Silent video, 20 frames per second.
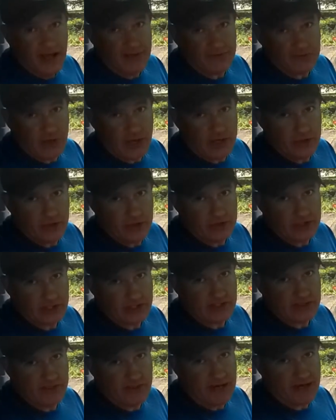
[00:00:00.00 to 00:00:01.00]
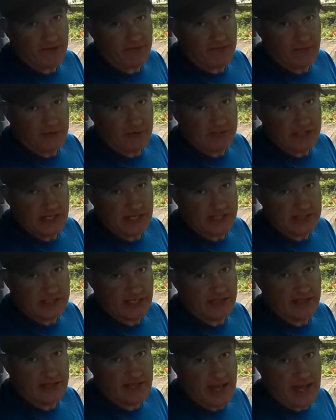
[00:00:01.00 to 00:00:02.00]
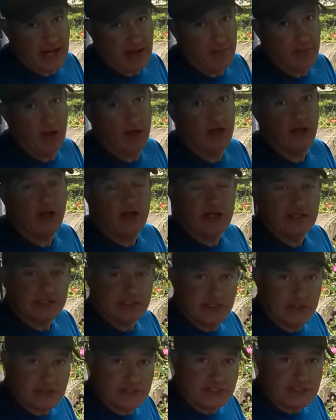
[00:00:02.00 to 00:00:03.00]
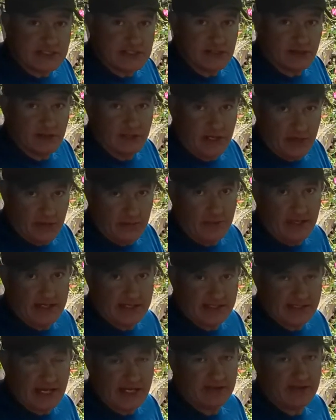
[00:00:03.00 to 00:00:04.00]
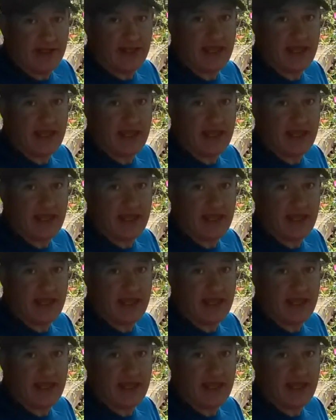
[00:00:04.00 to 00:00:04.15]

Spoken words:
I've tried to adjust the microphone settings on the camera so you can still hear me inside the